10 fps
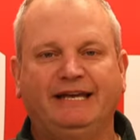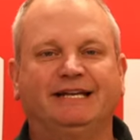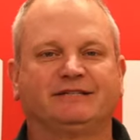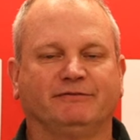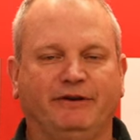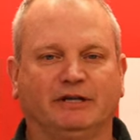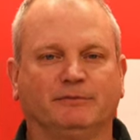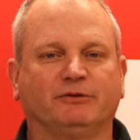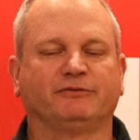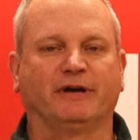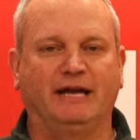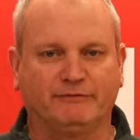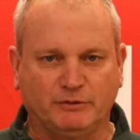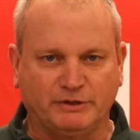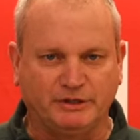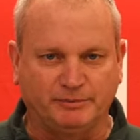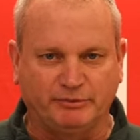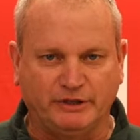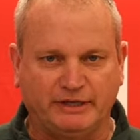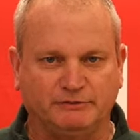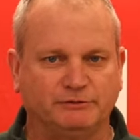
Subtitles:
It's available for everyone in the plant,